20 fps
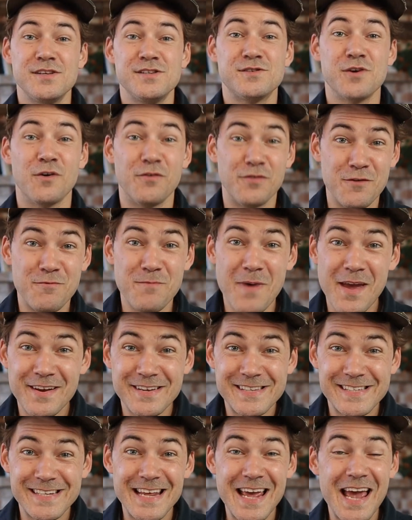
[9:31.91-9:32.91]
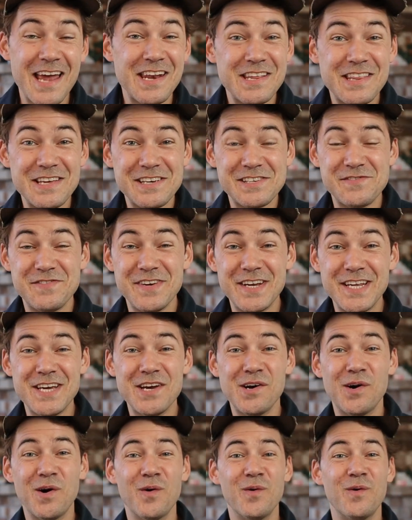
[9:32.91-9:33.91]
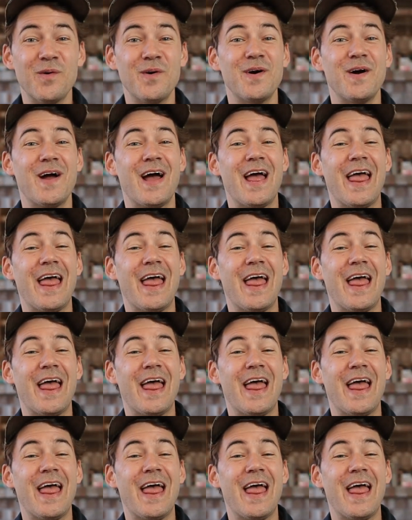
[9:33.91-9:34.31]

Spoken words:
So if you've made it to the end of this video,